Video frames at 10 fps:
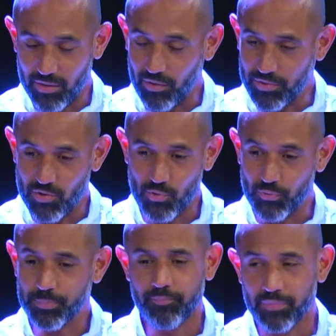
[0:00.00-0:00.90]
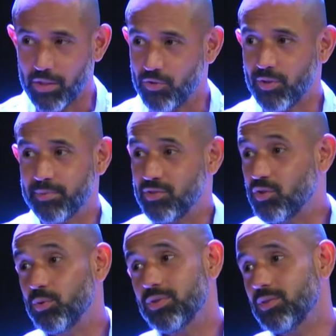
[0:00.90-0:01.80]
health issues, you know, substance
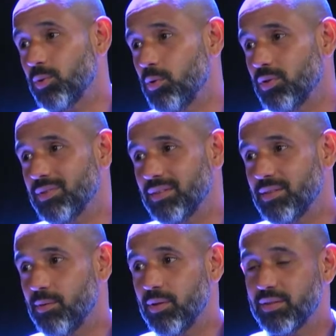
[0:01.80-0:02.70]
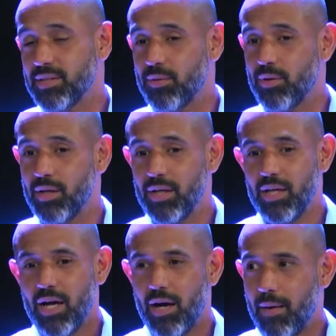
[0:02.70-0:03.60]
use disorders, et cetera, et cetera.
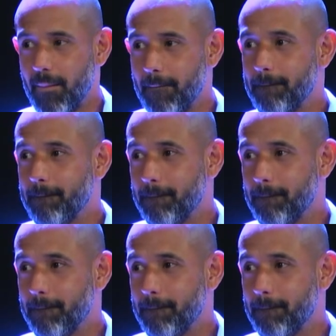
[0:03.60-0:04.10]
Well, we have such a